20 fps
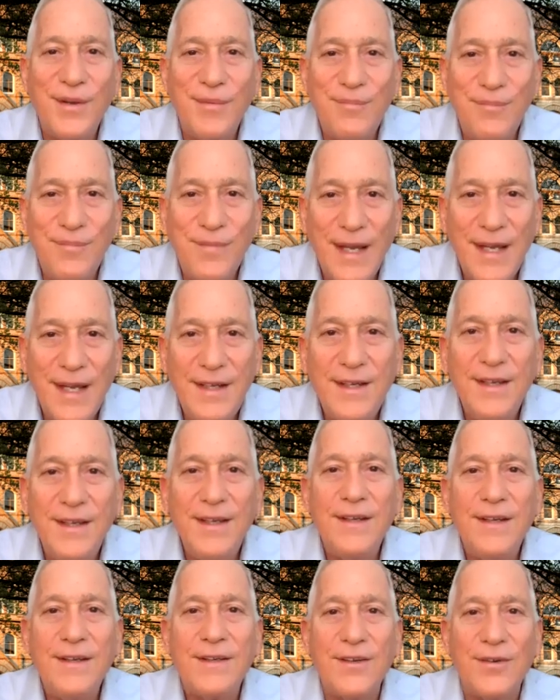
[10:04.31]

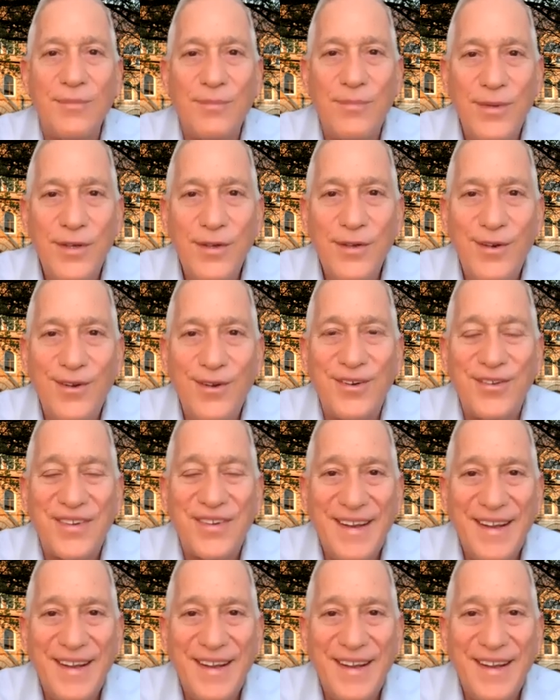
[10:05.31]
making computers